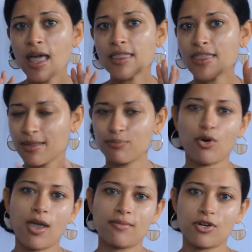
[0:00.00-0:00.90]
Then
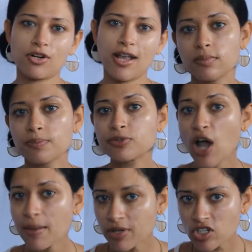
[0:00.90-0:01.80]
primer.
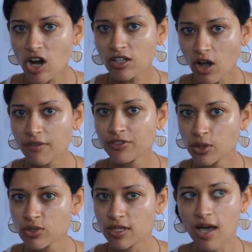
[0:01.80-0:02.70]
Primers are
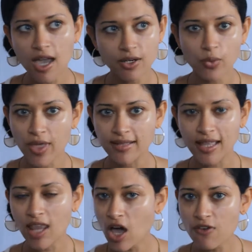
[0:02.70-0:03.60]
confusing. I know that. A
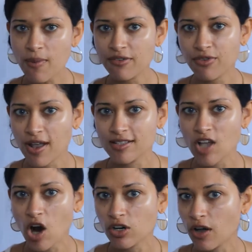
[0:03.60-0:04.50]
lot of my friends
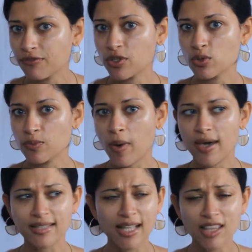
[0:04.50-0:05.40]
are confused by
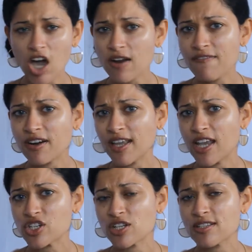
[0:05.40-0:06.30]
it. A lot of
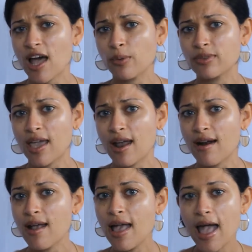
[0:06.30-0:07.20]
variations out
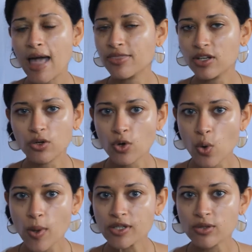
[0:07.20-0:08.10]
there and they don't know
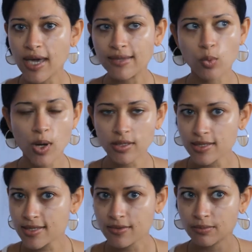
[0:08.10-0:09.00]
what to get,
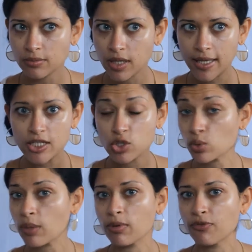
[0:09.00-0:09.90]
what's like
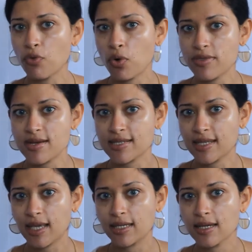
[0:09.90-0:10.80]
suitable for their
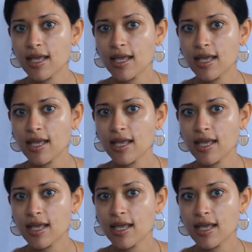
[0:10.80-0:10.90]
skin.